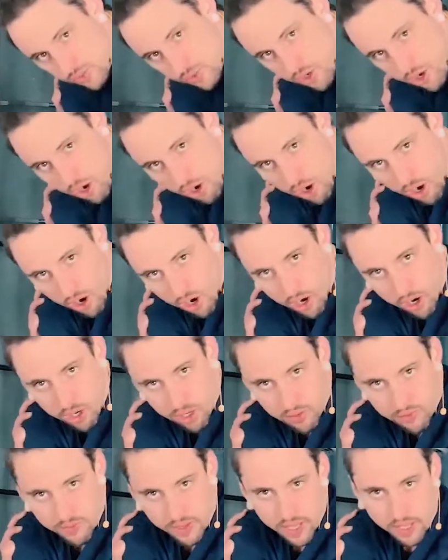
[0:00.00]

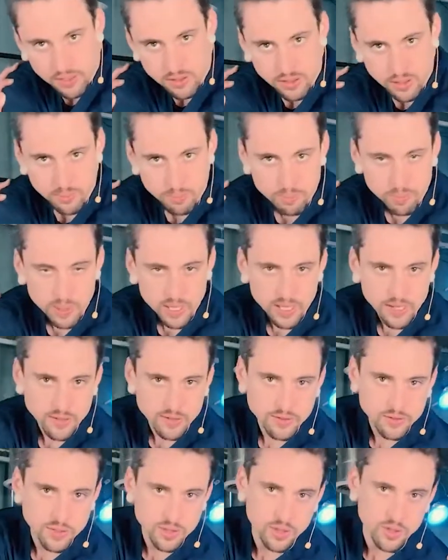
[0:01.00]
carve out the
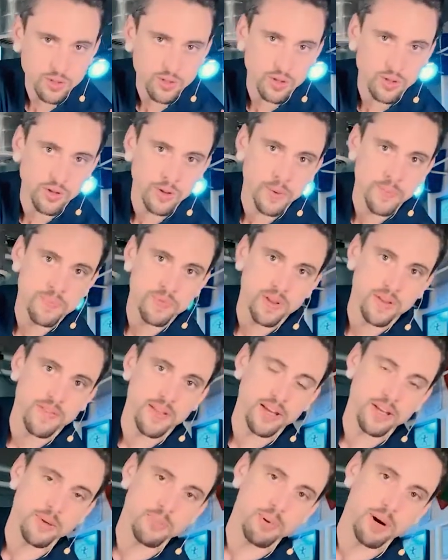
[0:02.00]
biggest circle
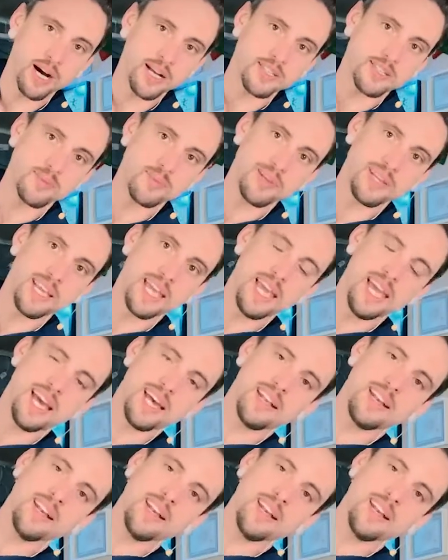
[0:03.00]
that you possibly can,